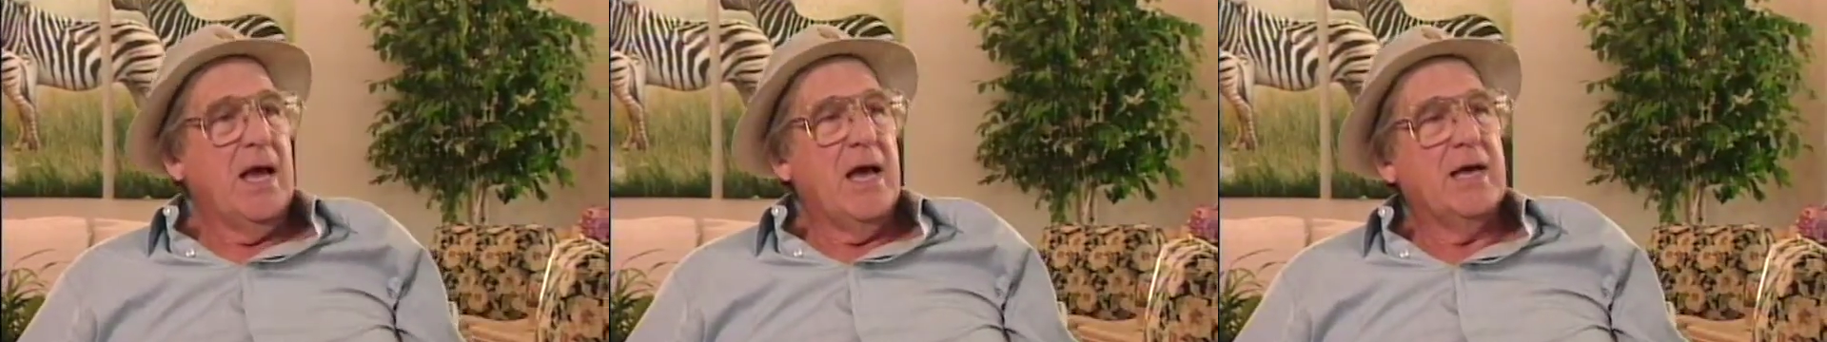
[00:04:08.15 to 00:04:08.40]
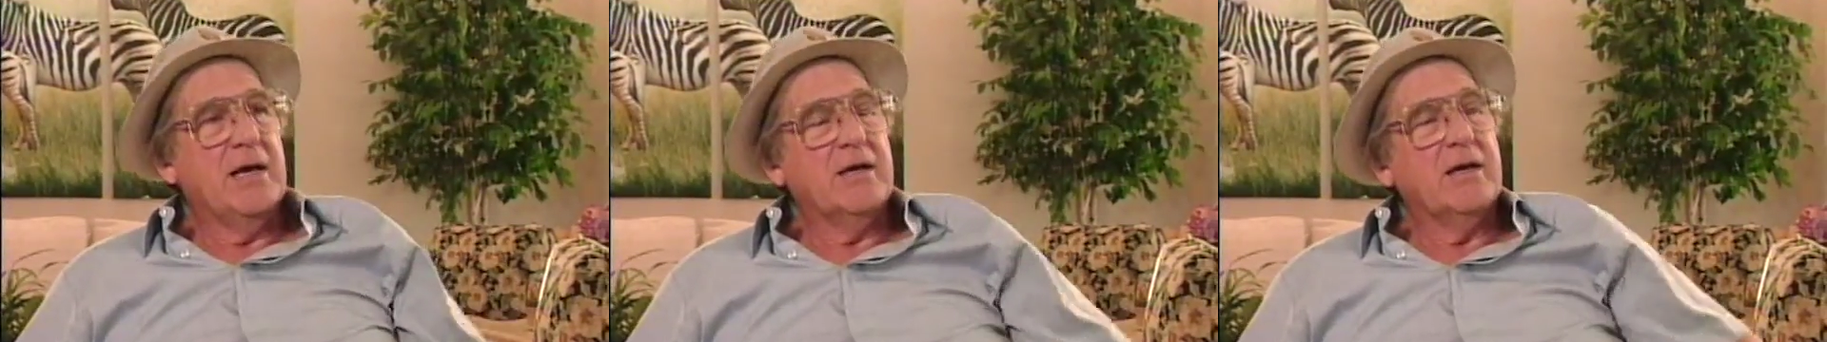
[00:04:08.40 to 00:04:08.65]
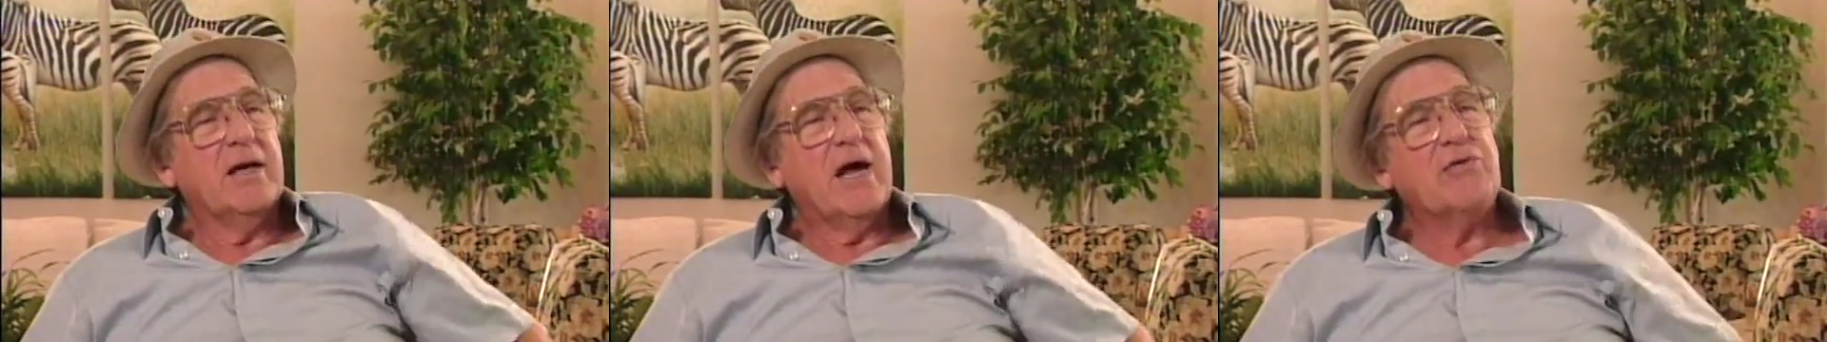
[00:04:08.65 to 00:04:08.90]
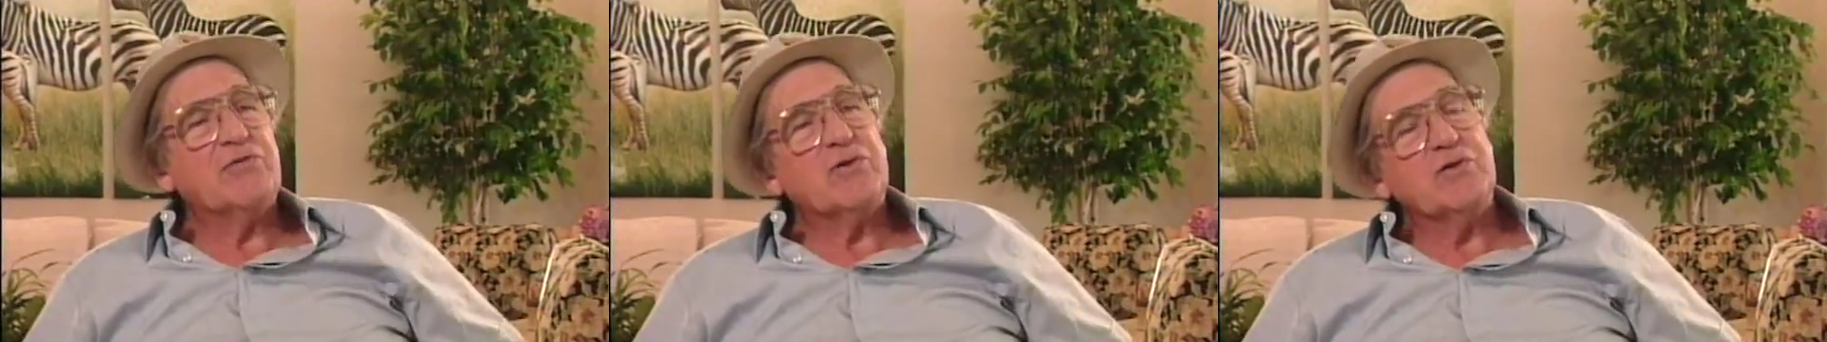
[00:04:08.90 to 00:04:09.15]
and
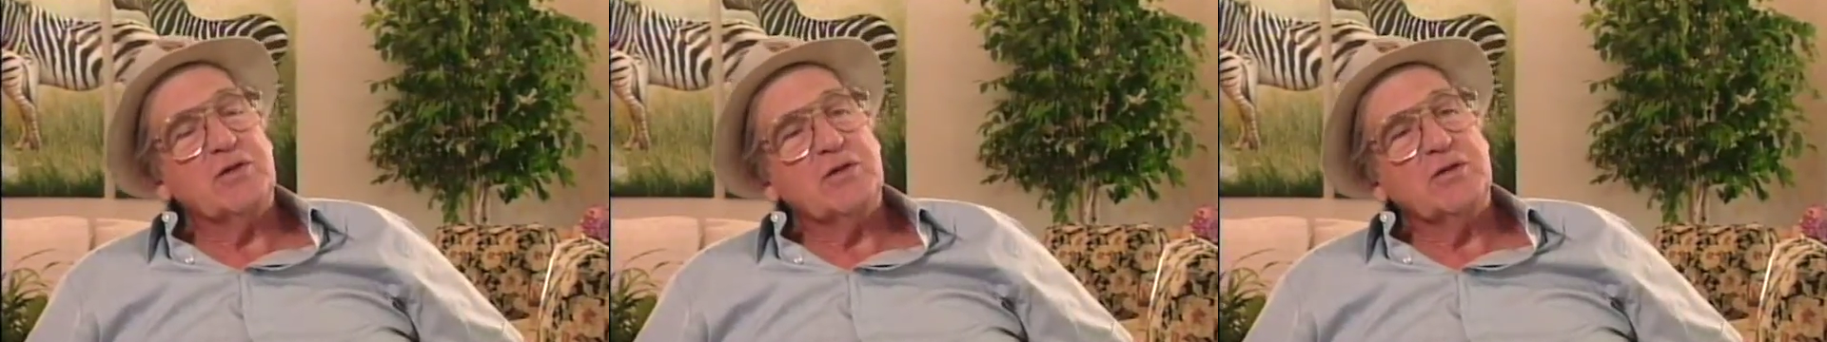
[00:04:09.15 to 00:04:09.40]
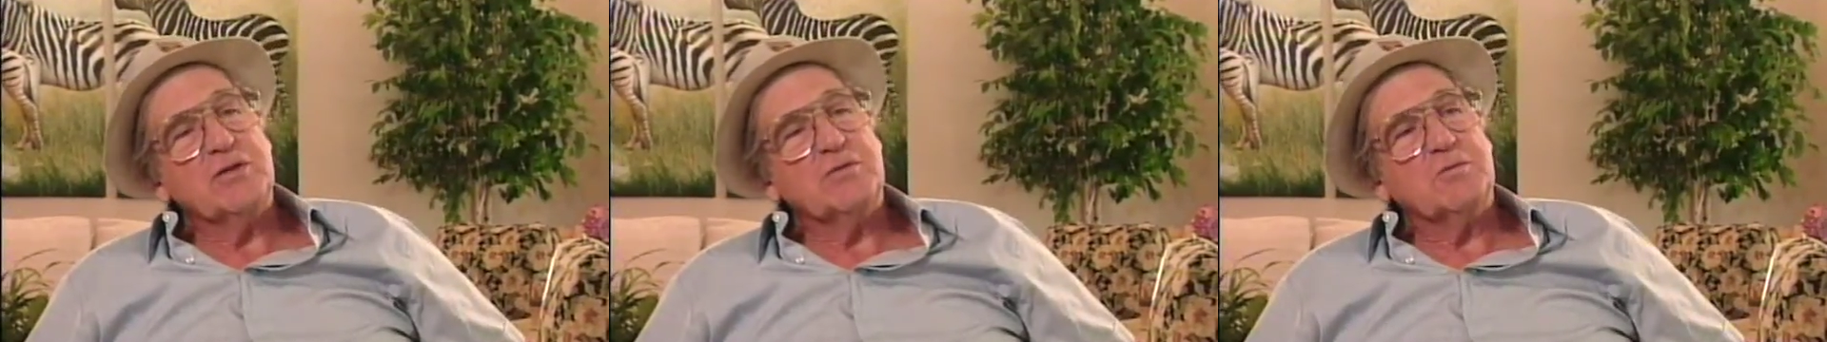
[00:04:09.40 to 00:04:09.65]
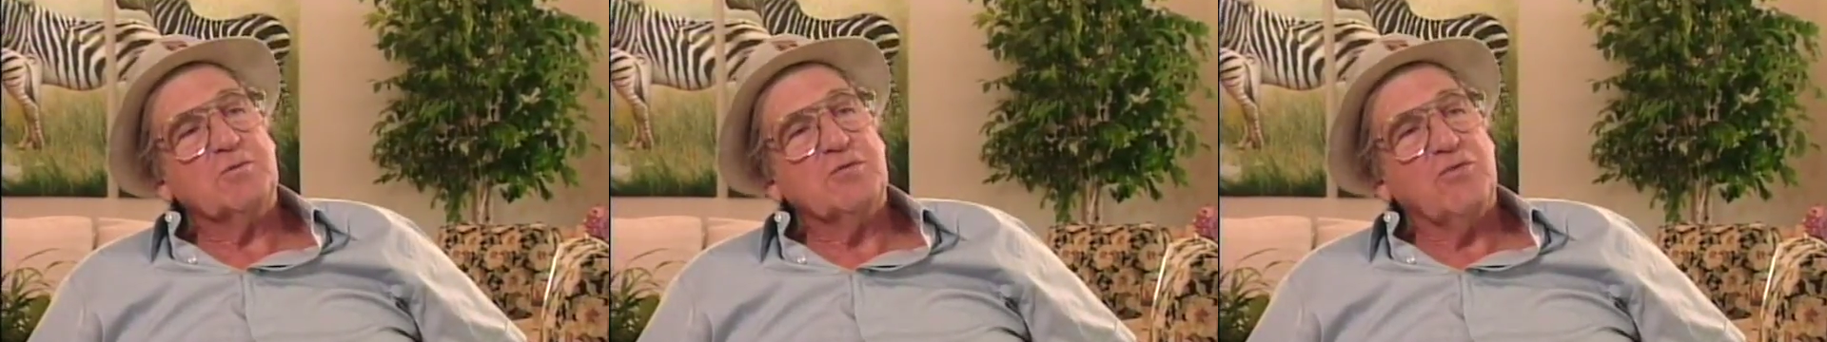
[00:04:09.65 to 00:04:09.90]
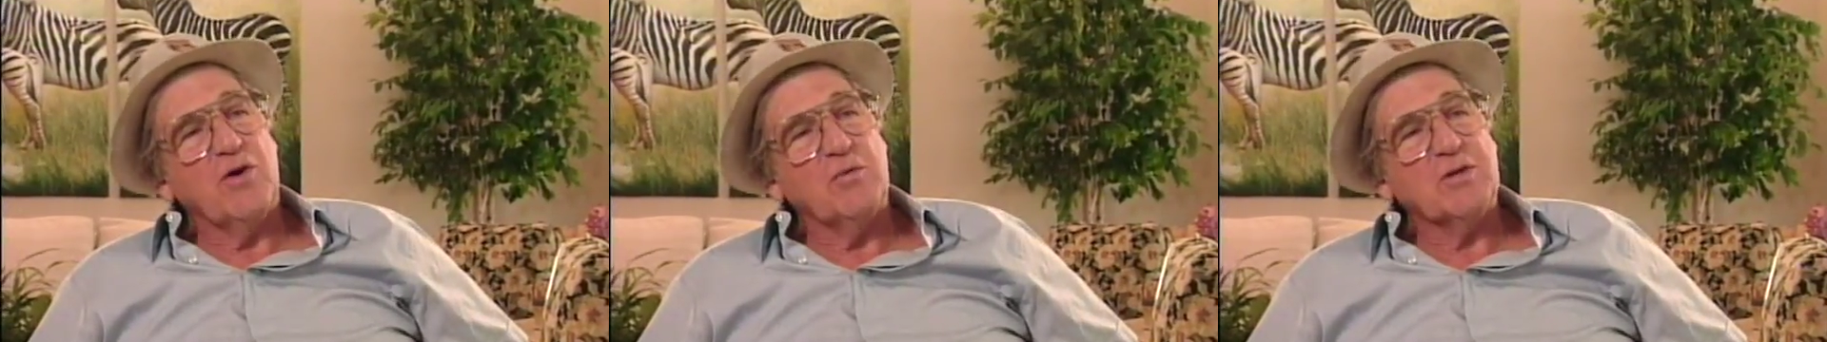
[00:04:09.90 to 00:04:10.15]
after the
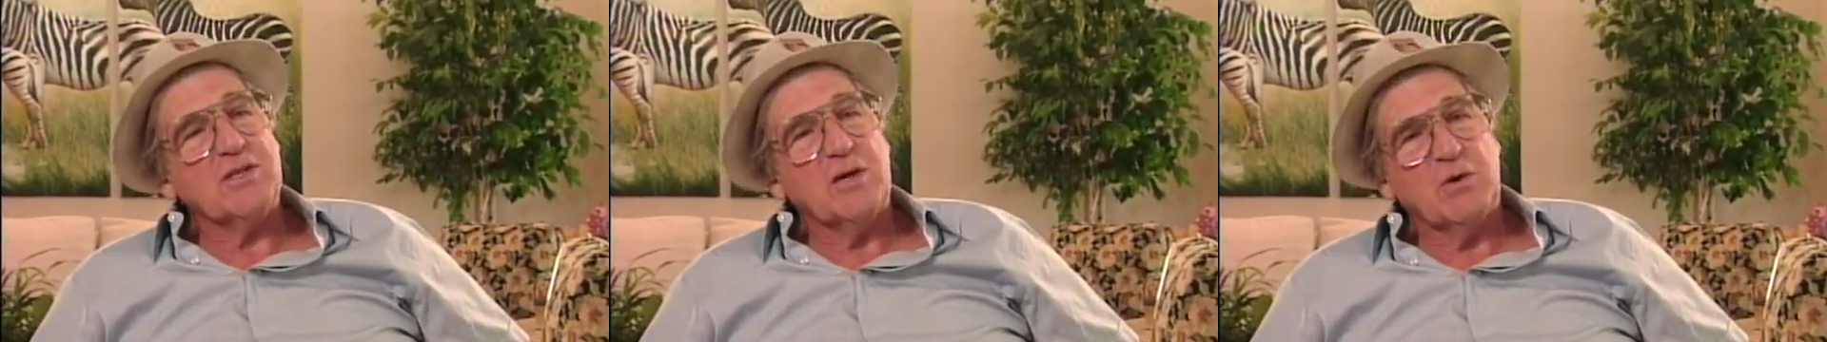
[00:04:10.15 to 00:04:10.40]
performance,